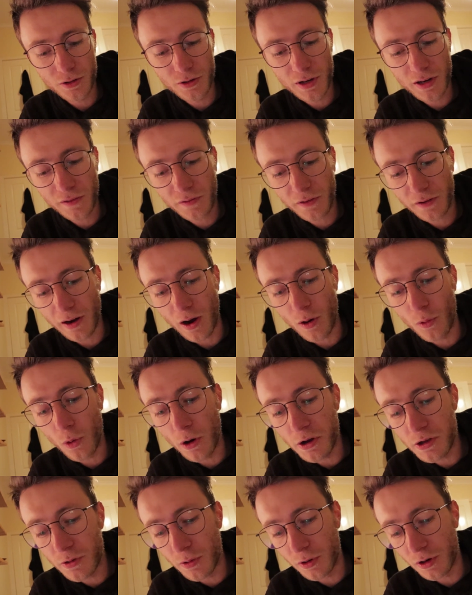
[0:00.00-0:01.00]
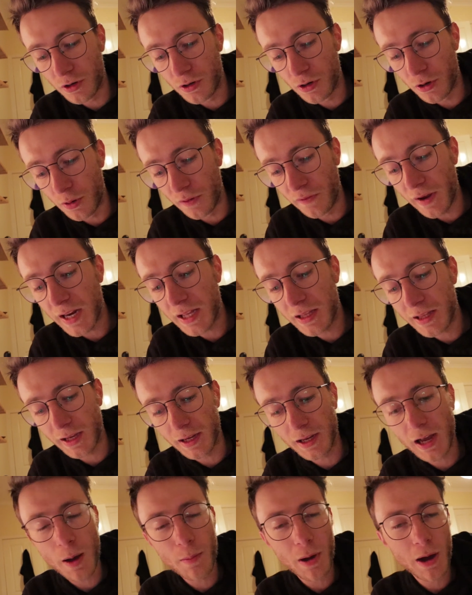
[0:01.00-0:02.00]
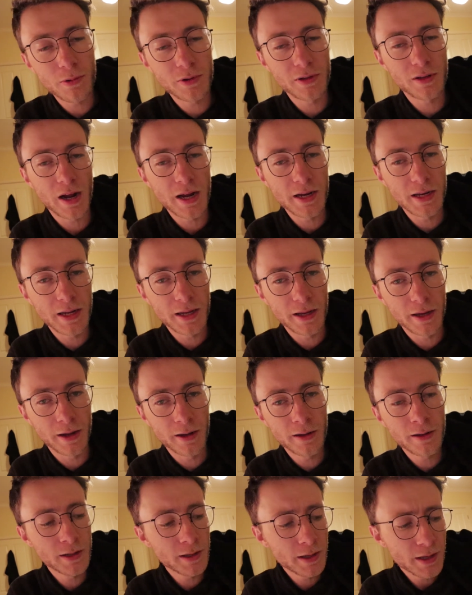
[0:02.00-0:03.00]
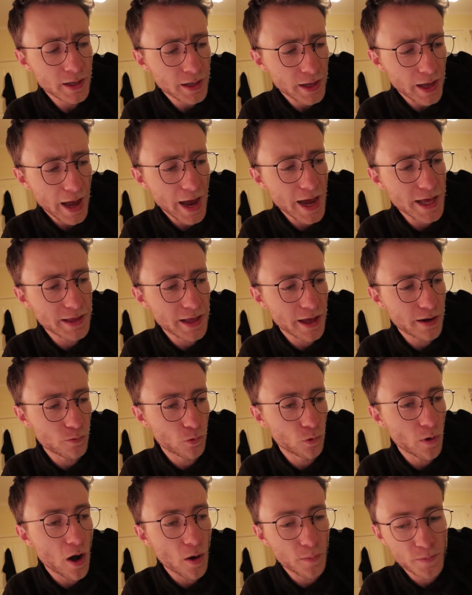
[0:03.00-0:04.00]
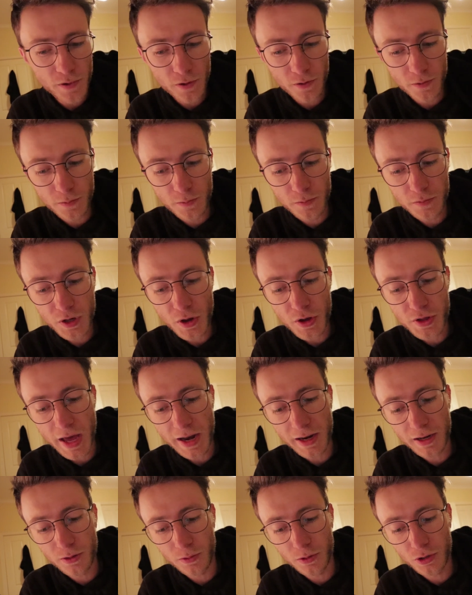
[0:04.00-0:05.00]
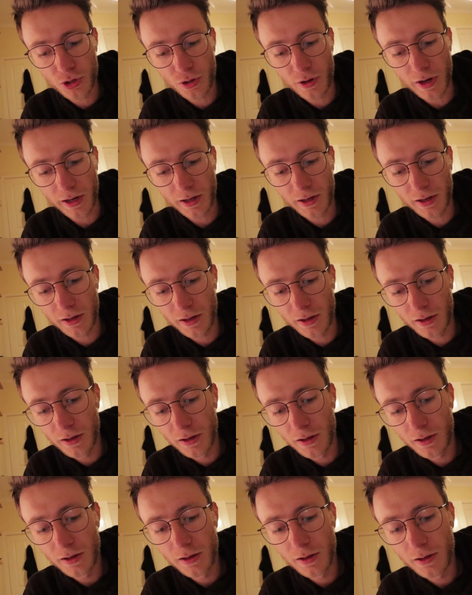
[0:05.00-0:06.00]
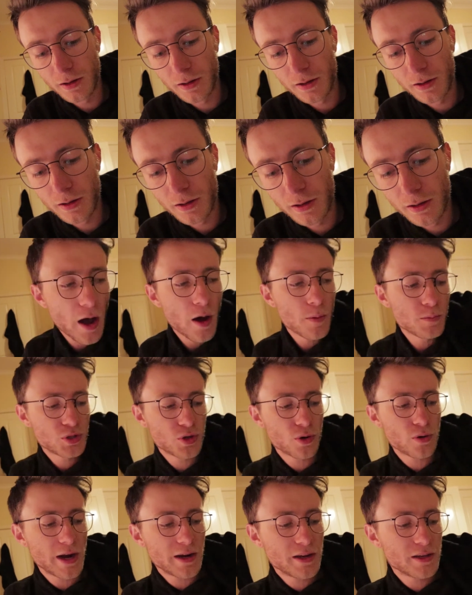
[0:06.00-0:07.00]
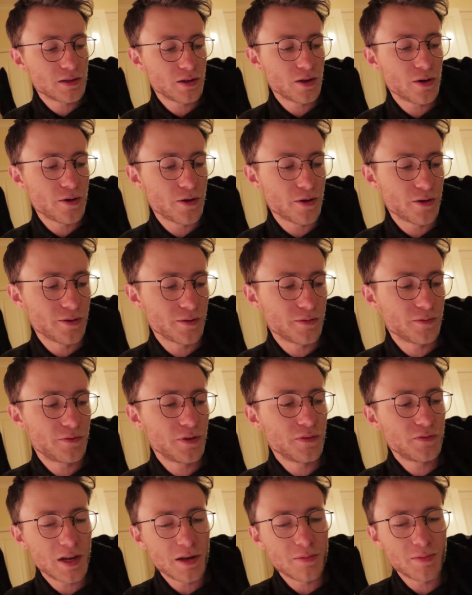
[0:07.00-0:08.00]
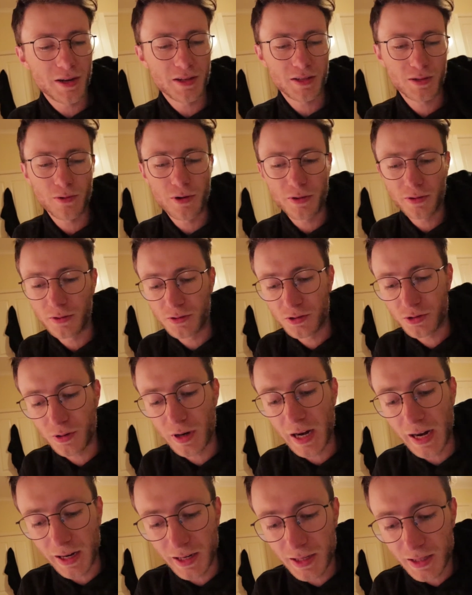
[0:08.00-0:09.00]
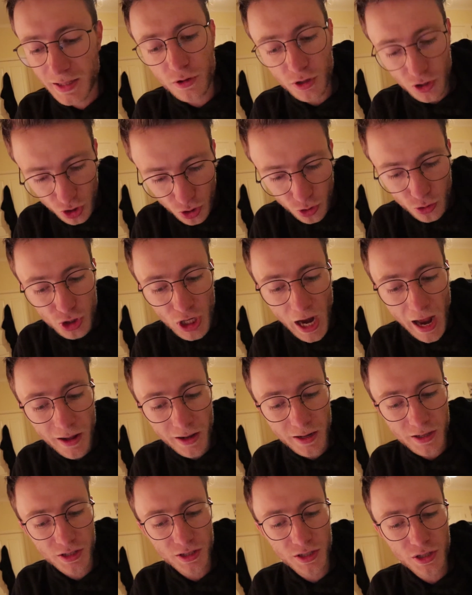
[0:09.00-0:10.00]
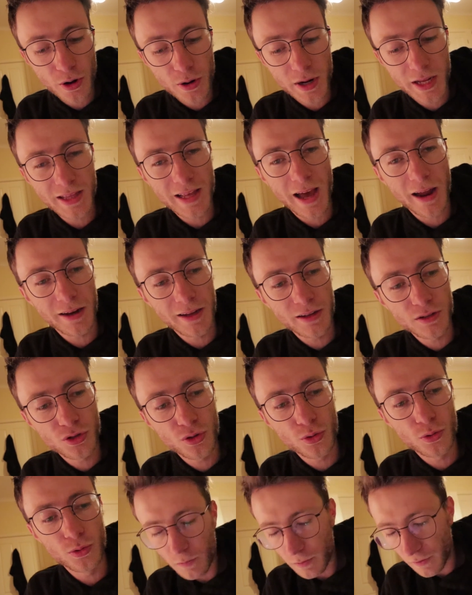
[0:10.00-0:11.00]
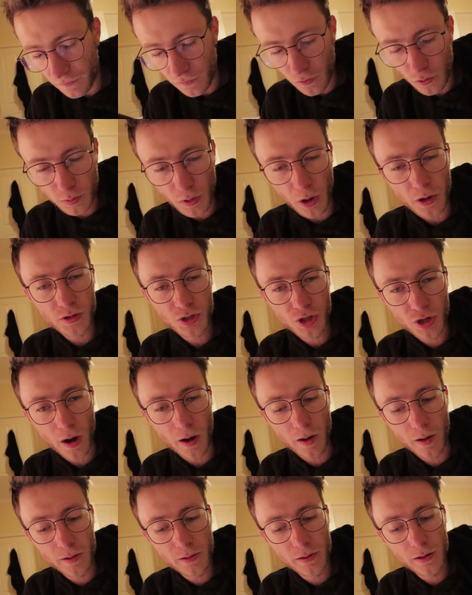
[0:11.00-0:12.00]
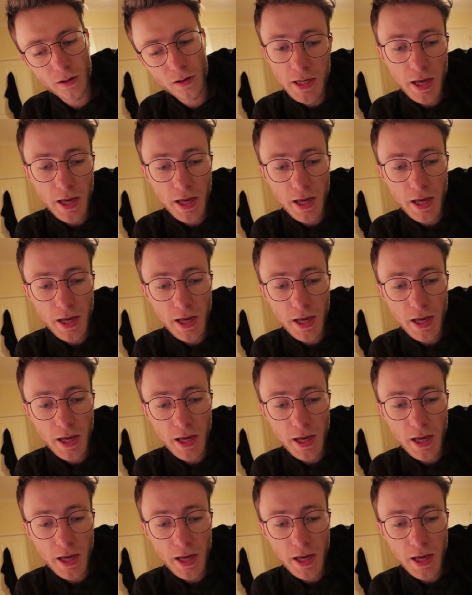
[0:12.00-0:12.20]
You need to figure out what you want to do. If anything, come up with an idea, and then we'll help you turn that into a trick. I'm sure I can learn 15 minutes worth of tricks. The true challenge is turning that into a full-blown show.